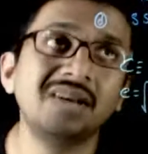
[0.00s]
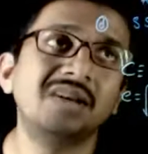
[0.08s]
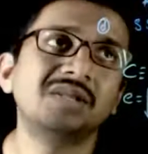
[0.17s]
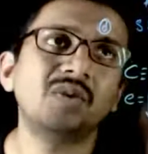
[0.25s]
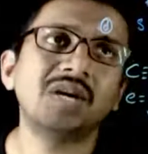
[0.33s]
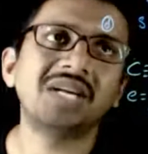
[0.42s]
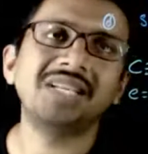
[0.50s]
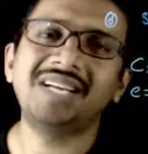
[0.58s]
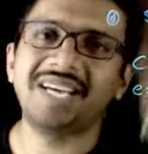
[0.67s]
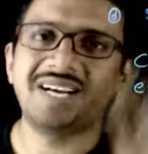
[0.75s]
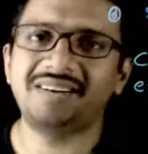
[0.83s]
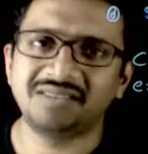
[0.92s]
So, what are the
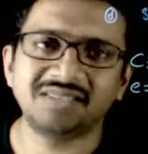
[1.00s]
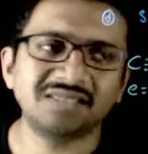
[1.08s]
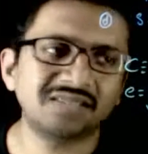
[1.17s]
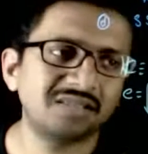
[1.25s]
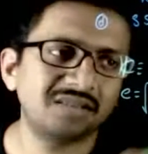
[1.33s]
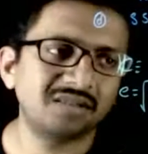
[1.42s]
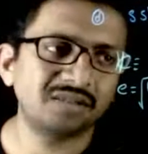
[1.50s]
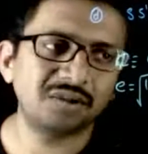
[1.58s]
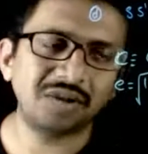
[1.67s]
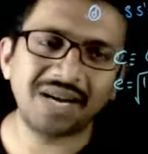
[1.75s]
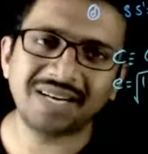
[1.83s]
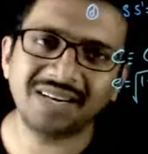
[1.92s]
directrices? So,
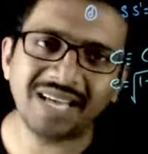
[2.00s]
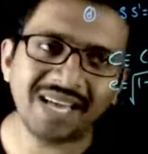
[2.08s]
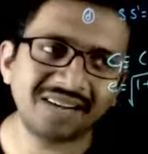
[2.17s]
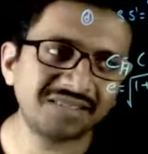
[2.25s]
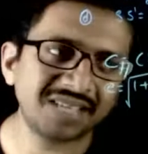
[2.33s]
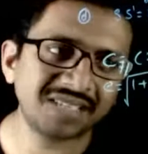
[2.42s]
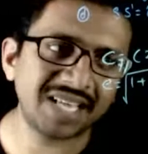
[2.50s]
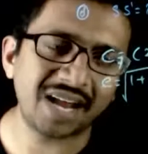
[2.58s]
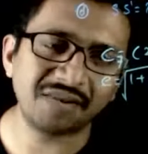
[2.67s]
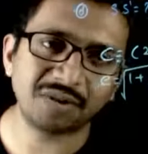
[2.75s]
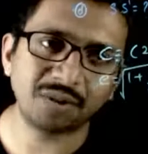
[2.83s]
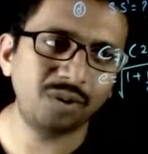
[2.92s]
to get the directrices, I
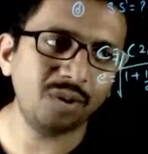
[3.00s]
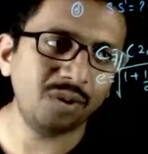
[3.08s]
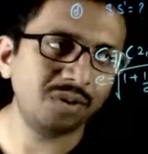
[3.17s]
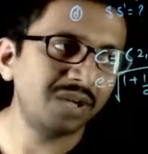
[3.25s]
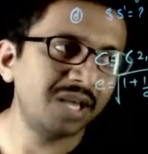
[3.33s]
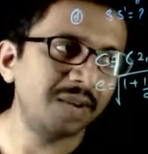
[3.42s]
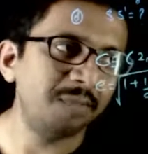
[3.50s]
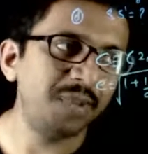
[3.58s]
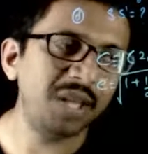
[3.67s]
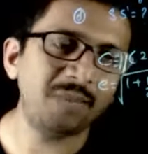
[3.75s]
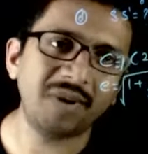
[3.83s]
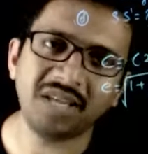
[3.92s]
have to go
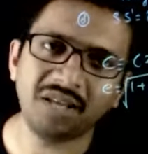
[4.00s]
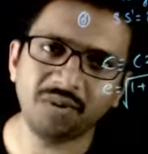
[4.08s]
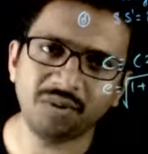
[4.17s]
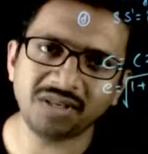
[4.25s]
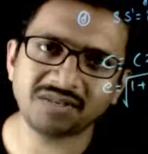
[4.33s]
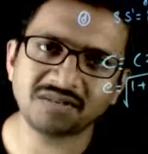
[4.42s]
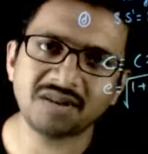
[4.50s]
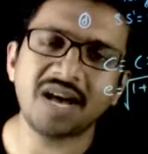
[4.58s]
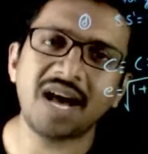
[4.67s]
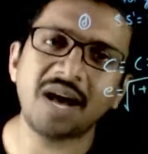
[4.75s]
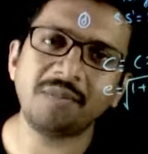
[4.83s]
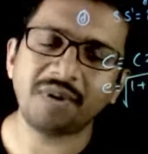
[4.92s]
B by E units
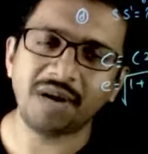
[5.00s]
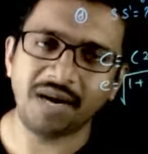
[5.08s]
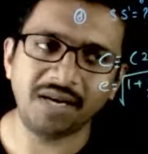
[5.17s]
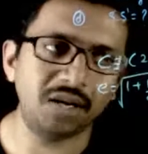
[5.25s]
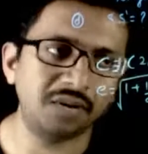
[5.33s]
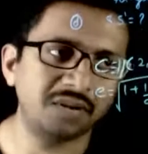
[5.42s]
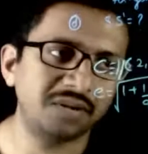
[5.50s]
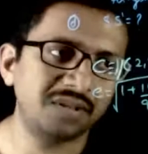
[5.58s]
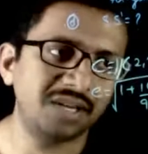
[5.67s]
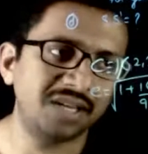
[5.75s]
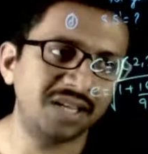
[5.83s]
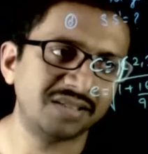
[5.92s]
up and down,
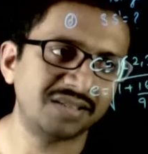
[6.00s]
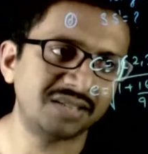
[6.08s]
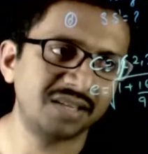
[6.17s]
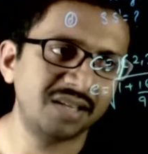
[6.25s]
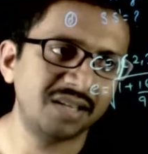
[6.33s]
that is